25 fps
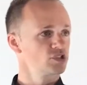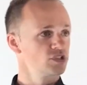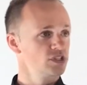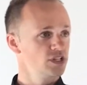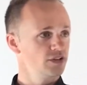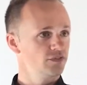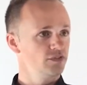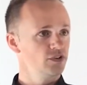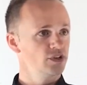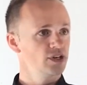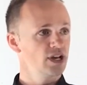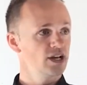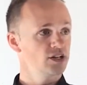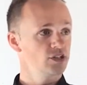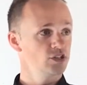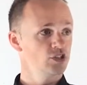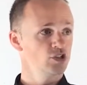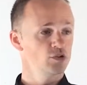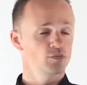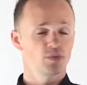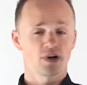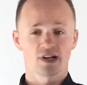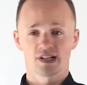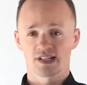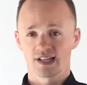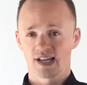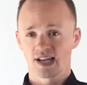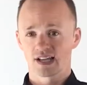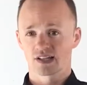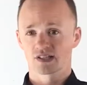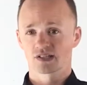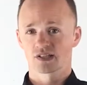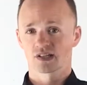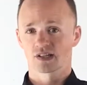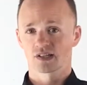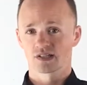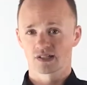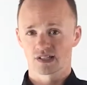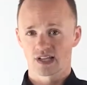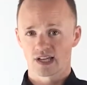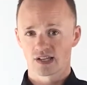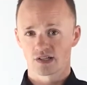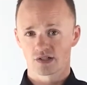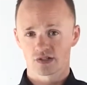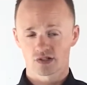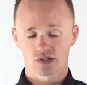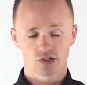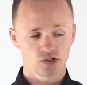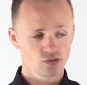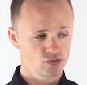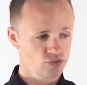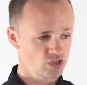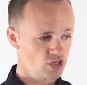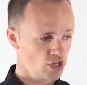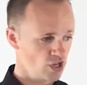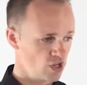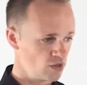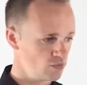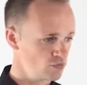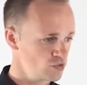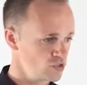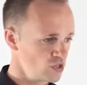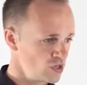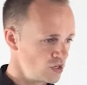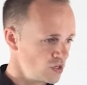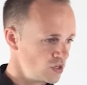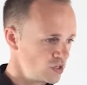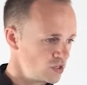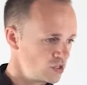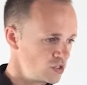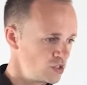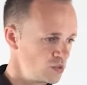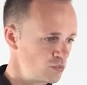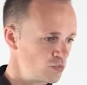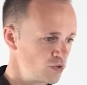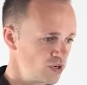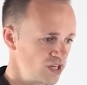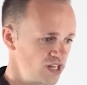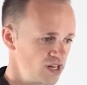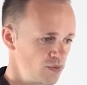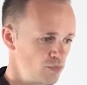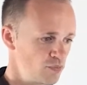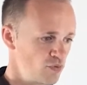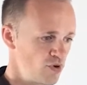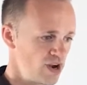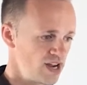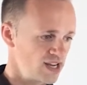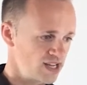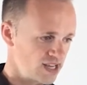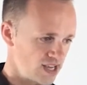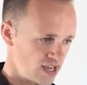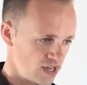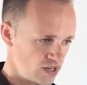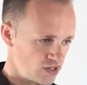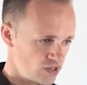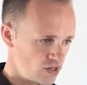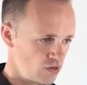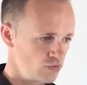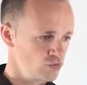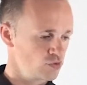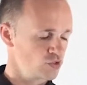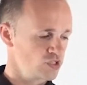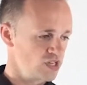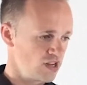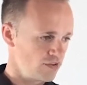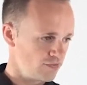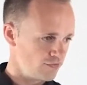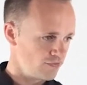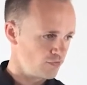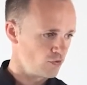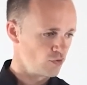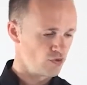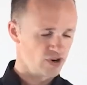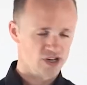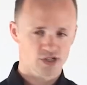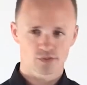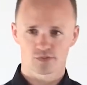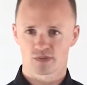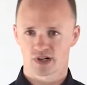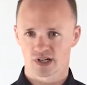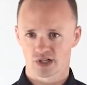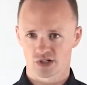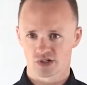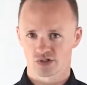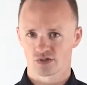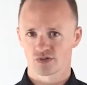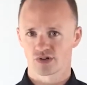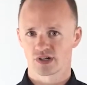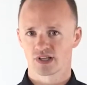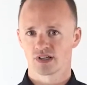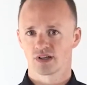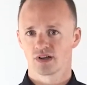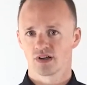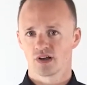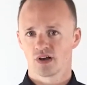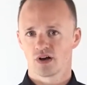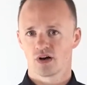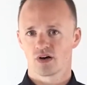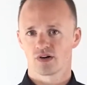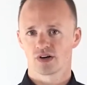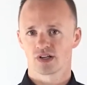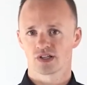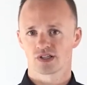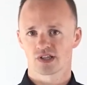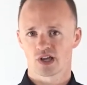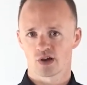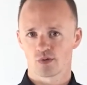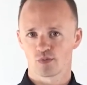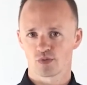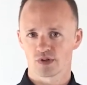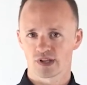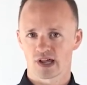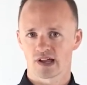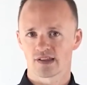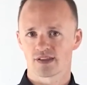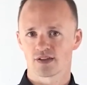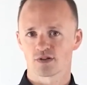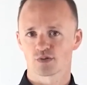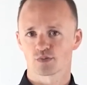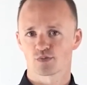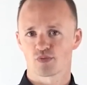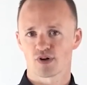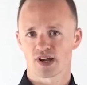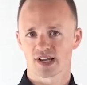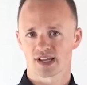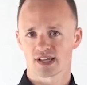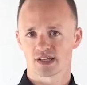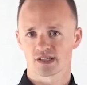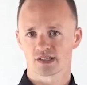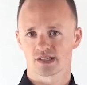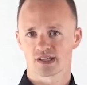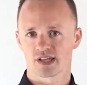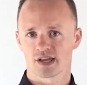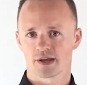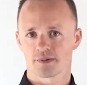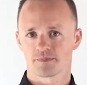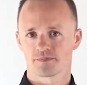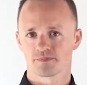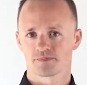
that if you get du by dx that contains two terms, you put it in a bracket and don't just have 4x minus 3 on its own without those brackets there.